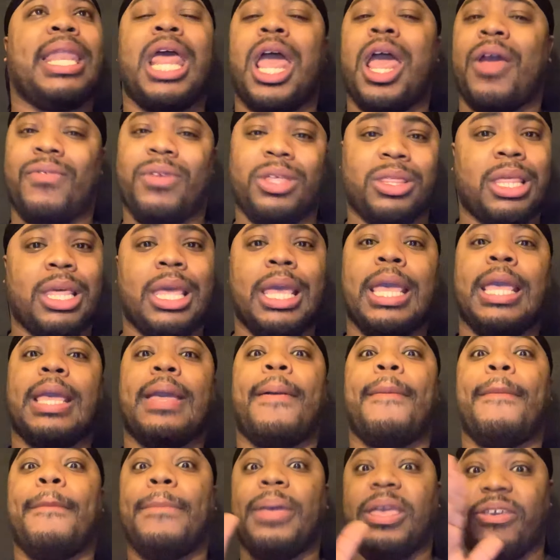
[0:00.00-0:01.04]

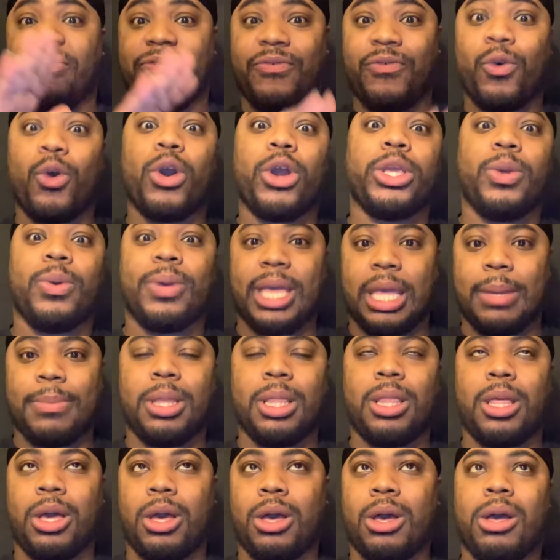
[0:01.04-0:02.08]
everything before you came
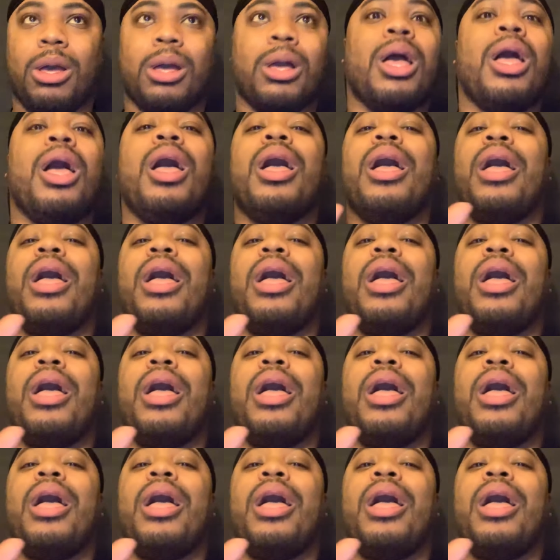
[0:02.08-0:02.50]
along,